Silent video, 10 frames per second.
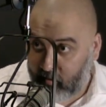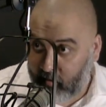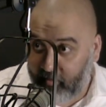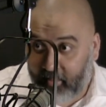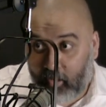
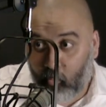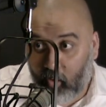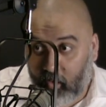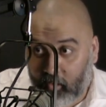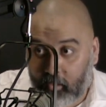They
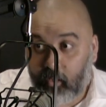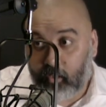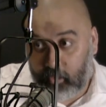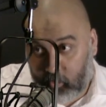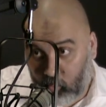won,
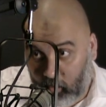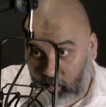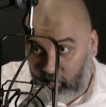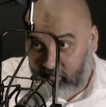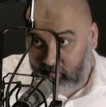you
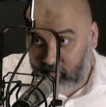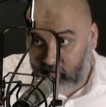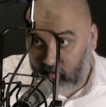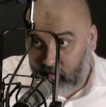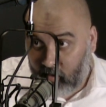lost.
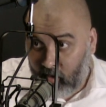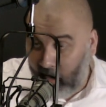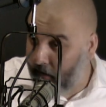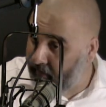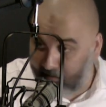
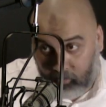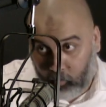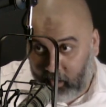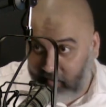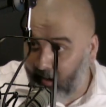And that's
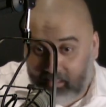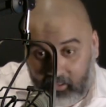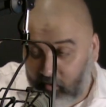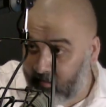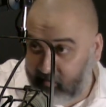and I
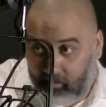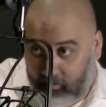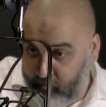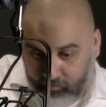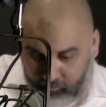tell this to
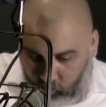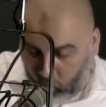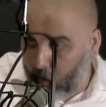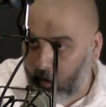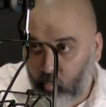
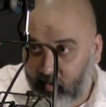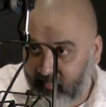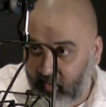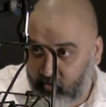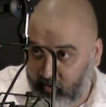one-on-one
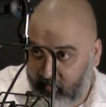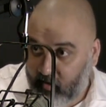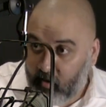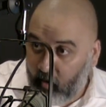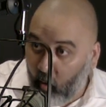sessions
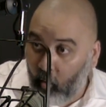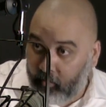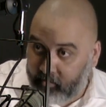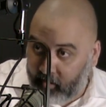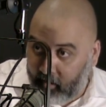all
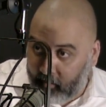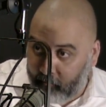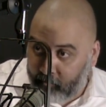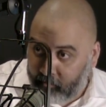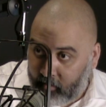the time.
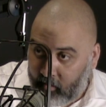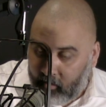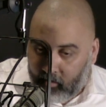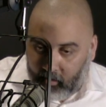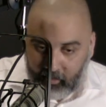
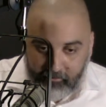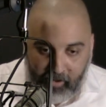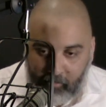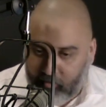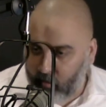If
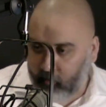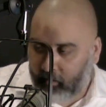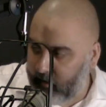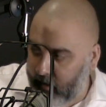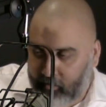I'm
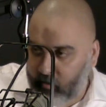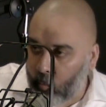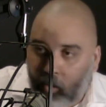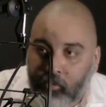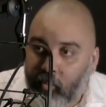currently, I don't know,
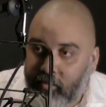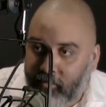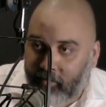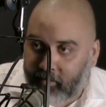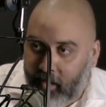
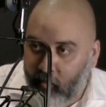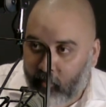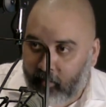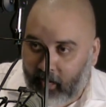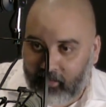$125 an
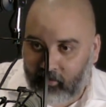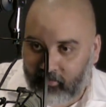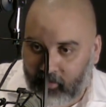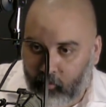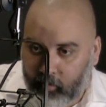hour, and I tell
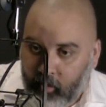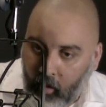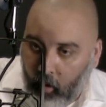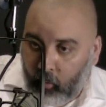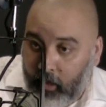someone,
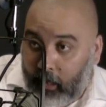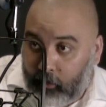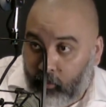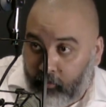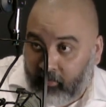oh yeah, I'll
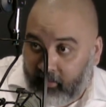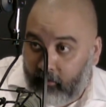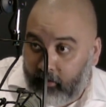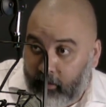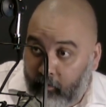do it for
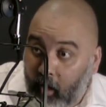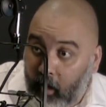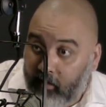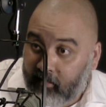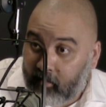
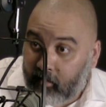$70.